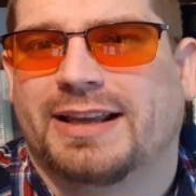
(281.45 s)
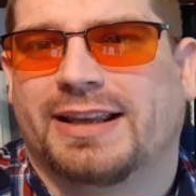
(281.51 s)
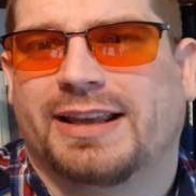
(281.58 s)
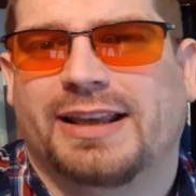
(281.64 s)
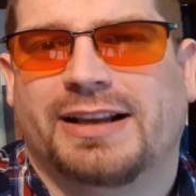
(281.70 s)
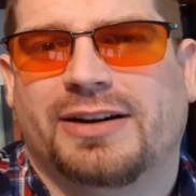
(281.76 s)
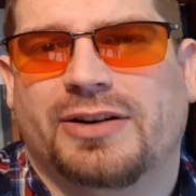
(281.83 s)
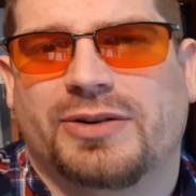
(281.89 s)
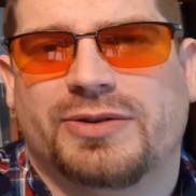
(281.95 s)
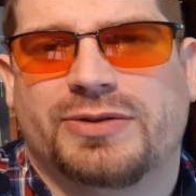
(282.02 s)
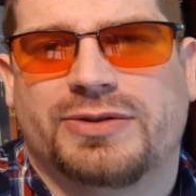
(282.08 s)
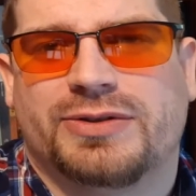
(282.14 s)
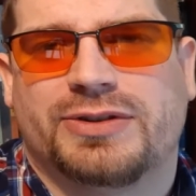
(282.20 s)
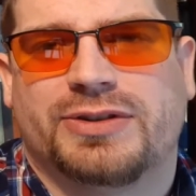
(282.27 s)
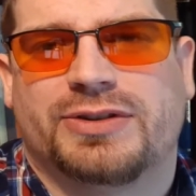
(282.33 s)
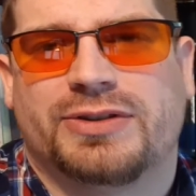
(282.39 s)

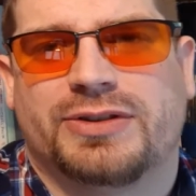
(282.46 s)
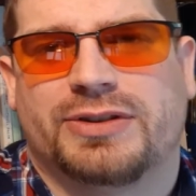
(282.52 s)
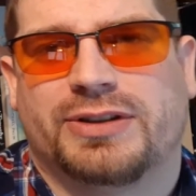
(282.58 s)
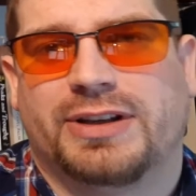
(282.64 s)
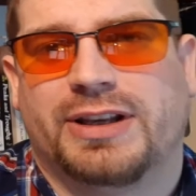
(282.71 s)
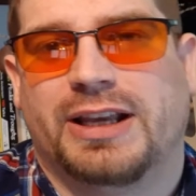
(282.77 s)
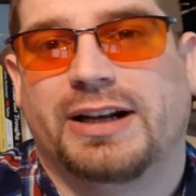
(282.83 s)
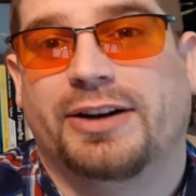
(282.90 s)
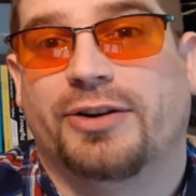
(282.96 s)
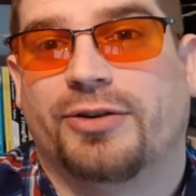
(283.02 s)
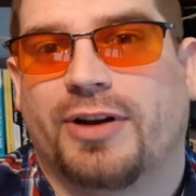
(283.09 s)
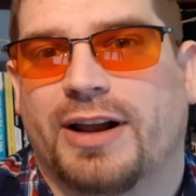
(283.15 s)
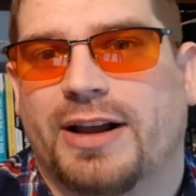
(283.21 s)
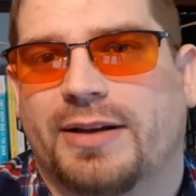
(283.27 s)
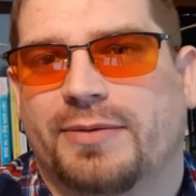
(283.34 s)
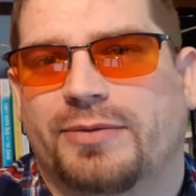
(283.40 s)
Kilos,
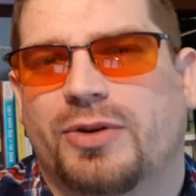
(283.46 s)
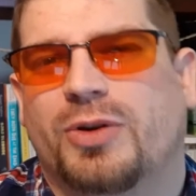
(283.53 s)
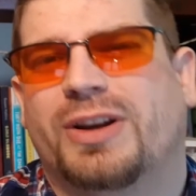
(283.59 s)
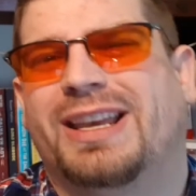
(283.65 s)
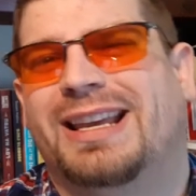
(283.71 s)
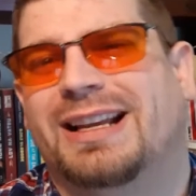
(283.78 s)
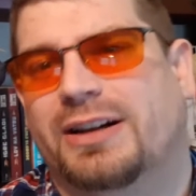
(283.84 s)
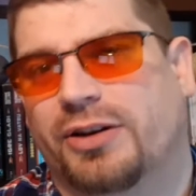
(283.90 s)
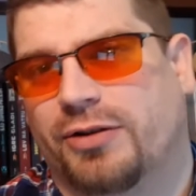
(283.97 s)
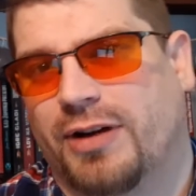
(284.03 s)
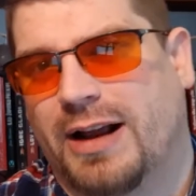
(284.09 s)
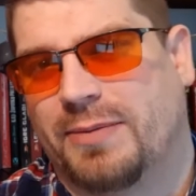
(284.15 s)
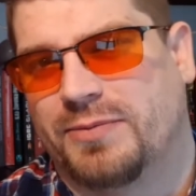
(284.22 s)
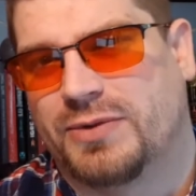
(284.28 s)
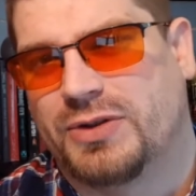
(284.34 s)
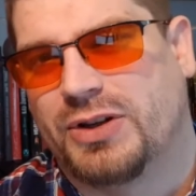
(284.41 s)
kilogram, not
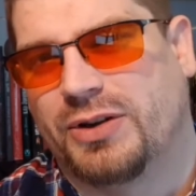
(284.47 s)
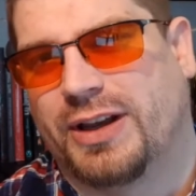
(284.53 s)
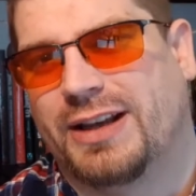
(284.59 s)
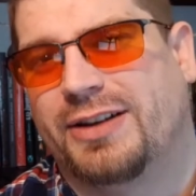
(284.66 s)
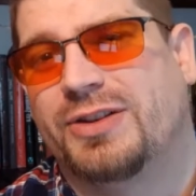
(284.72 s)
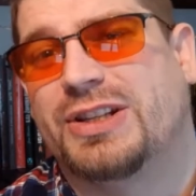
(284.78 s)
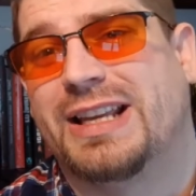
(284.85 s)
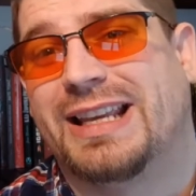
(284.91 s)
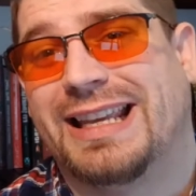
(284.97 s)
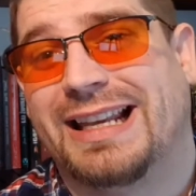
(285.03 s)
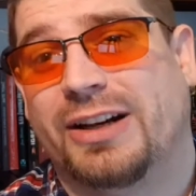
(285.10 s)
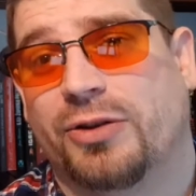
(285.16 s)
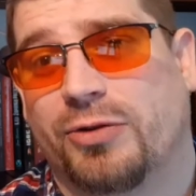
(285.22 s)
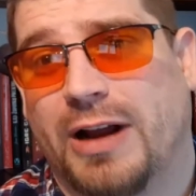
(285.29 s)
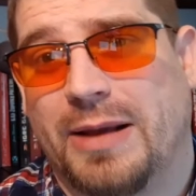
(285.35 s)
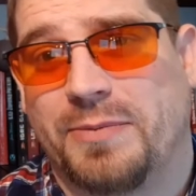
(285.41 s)
kilograms. Okay, don't say
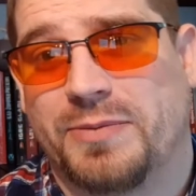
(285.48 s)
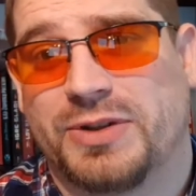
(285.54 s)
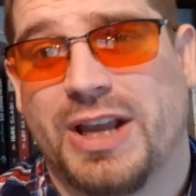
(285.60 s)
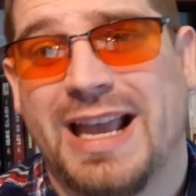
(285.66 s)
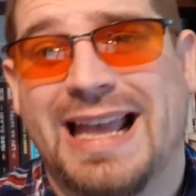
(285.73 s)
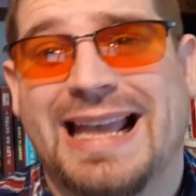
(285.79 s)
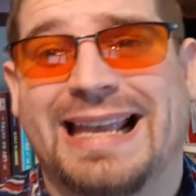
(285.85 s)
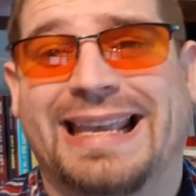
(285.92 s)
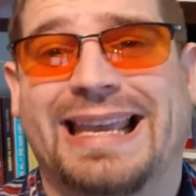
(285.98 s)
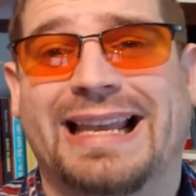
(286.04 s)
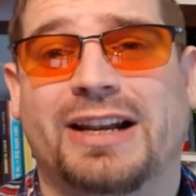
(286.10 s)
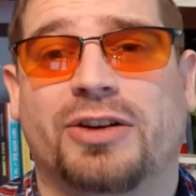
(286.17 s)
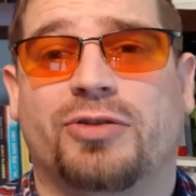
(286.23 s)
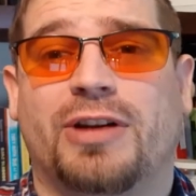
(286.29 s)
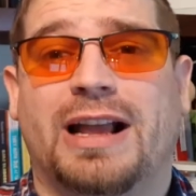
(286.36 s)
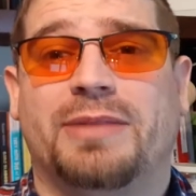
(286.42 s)
kilograms.
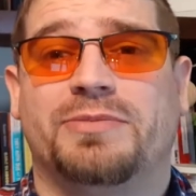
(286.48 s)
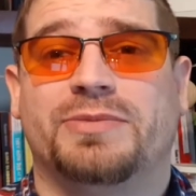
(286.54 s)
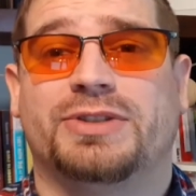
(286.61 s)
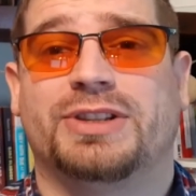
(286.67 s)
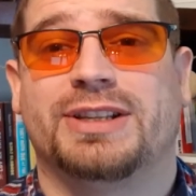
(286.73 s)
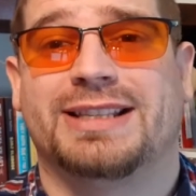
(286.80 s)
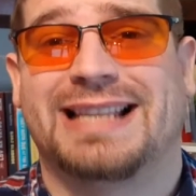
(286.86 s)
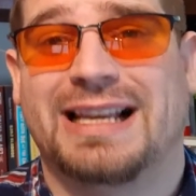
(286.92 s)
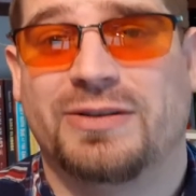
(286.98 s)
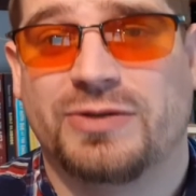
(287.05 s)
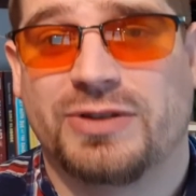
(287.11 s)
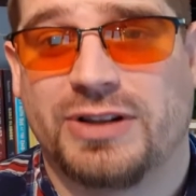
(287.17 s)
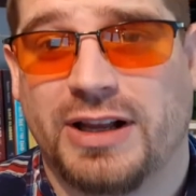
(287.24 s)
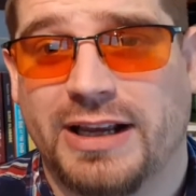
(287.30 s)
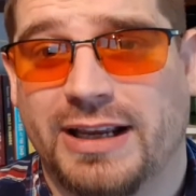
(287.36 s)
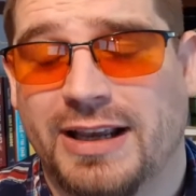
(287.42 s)
Kilograms sounds
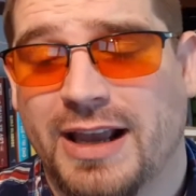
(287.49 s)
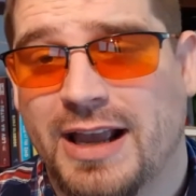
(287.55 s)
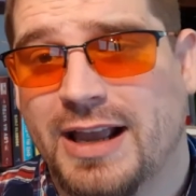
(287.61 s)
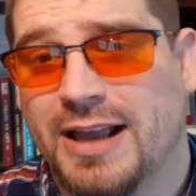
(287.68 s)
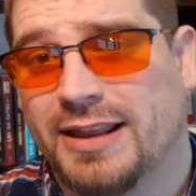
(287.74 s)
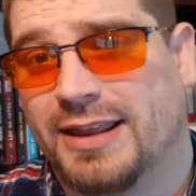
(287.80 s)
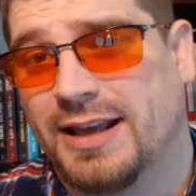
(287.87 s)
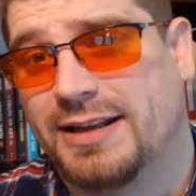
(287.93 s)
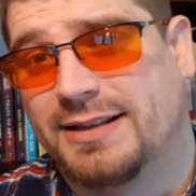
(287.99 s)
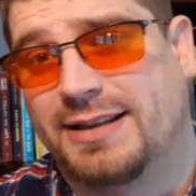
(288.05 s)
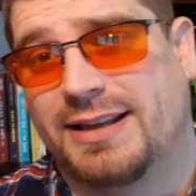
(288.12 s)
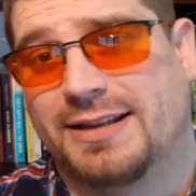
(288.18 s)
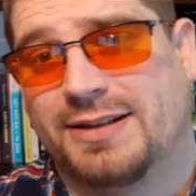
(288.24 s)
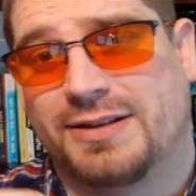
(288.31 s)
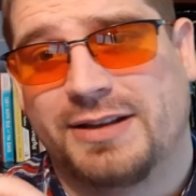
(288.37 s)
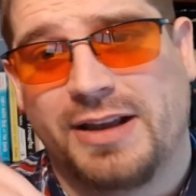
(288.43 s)
like there's
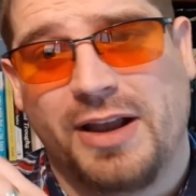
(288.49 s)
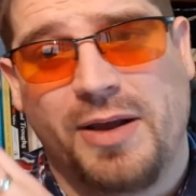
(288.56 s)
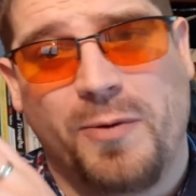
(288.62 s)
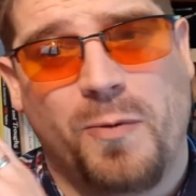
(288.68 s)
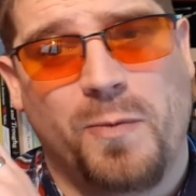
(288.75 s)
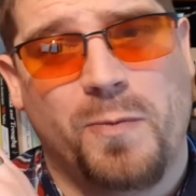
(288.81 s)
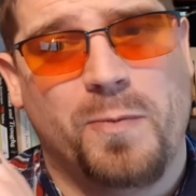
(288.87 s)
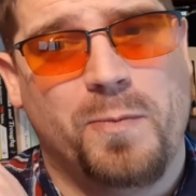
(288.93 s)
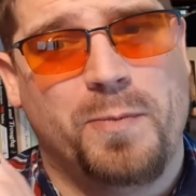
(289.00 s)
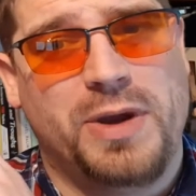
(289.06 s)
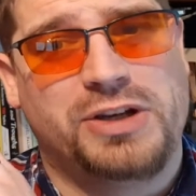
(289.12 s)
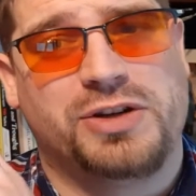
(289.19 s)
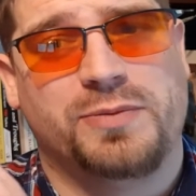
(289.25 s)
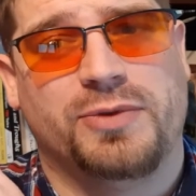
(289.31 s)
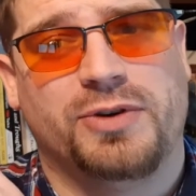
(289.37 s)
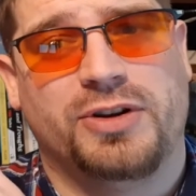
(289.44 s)
this
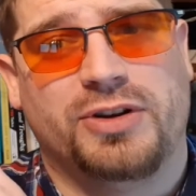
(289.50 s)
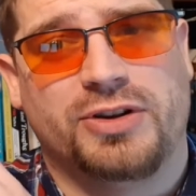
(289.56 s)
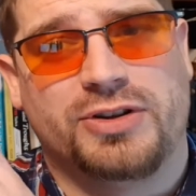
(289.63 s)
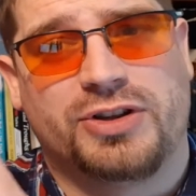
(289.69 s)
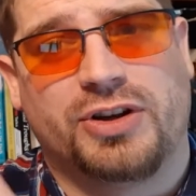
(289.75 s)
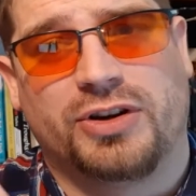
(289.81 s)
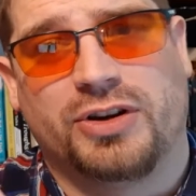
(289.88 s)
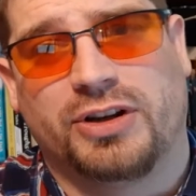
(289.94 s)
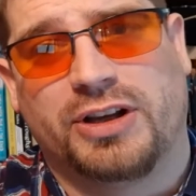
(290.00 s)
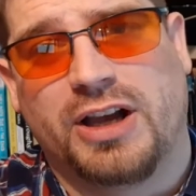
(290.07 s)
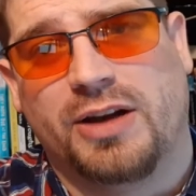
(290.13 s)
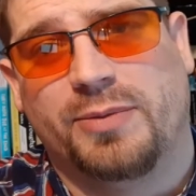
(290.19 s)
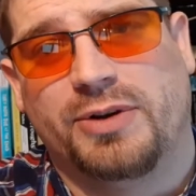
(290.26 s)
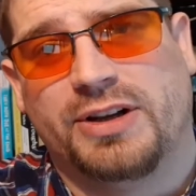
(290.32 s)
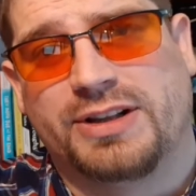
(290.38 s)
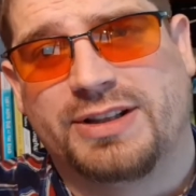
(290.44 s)
measurement that's going to
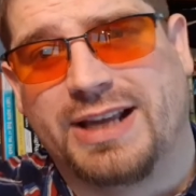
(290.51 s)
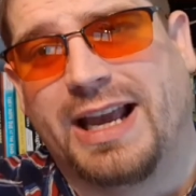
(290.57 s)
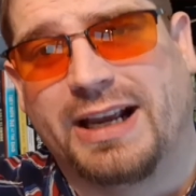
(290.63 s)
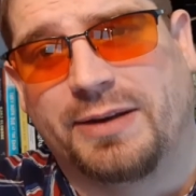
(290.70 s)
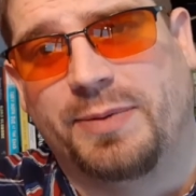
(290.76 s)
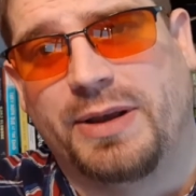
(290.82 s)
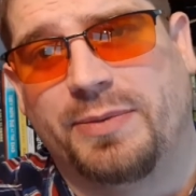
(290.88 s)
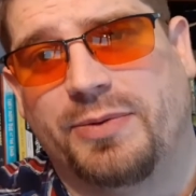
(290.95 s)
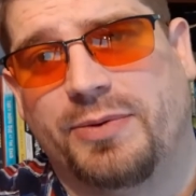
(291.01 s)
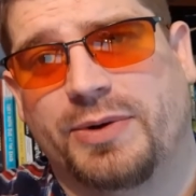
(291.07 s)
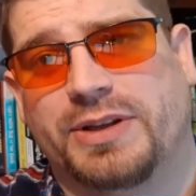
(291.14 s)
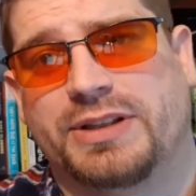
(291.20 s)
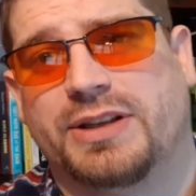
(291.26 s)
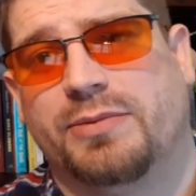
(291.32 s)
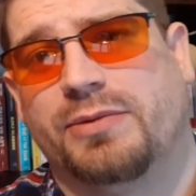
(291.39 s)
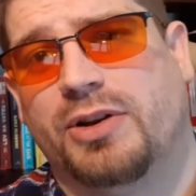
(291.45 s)
come and attack people in
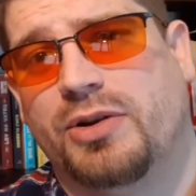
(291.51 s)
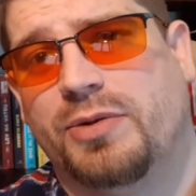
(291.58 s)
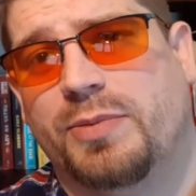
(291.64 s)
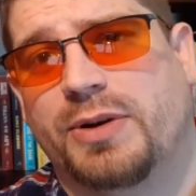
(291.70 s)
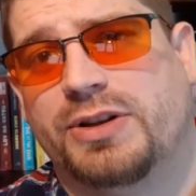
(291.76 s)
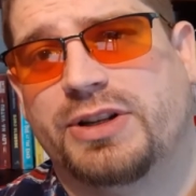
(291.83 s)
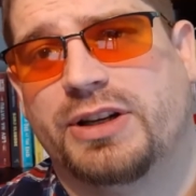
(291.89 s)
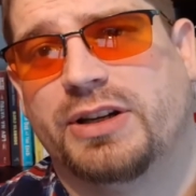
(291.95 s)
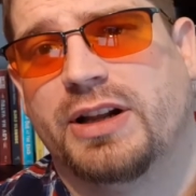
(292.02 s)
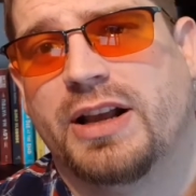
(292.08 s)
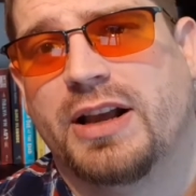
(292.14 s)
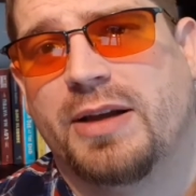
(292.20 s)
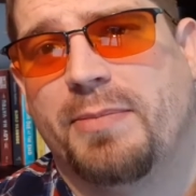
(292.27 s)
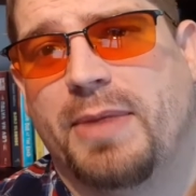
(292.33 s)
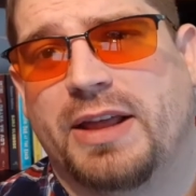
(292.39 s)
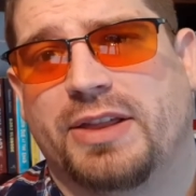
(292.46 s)
some low budget
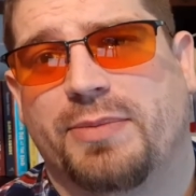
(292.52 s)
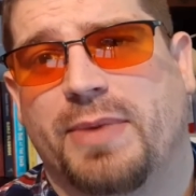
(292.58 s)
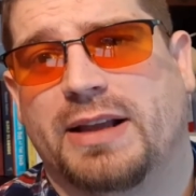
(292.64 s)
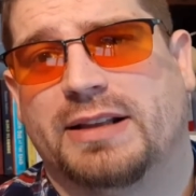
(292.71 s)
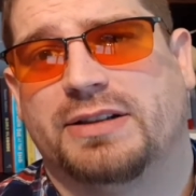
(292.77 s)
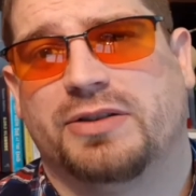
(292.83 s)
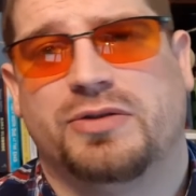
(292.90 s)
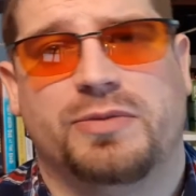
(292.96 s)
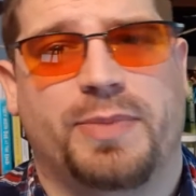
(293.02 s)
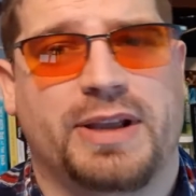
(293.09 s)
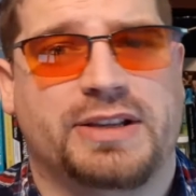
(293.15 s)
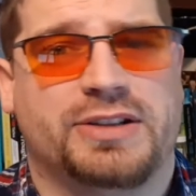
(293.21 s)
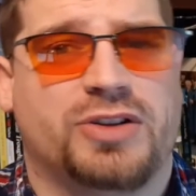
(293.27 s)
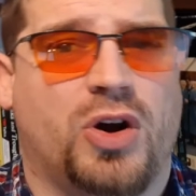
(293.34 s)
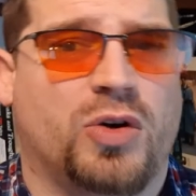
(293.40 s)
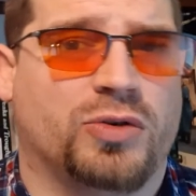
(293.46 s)
mathematical
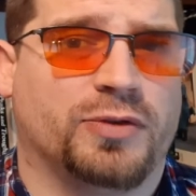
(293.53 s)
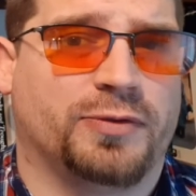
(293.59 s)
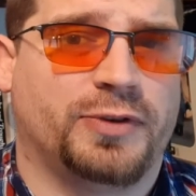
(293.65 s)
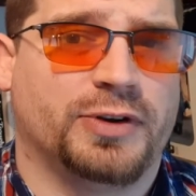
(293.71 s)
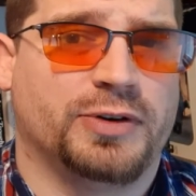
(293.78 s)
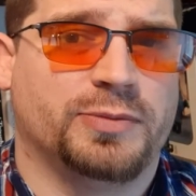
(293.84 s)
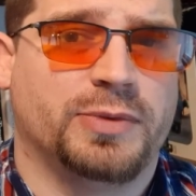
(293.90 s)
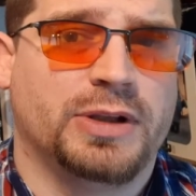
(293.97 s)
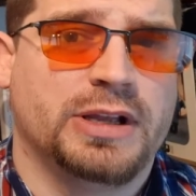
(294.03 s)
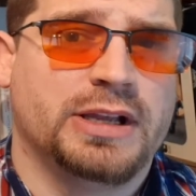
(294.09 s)
based horror film.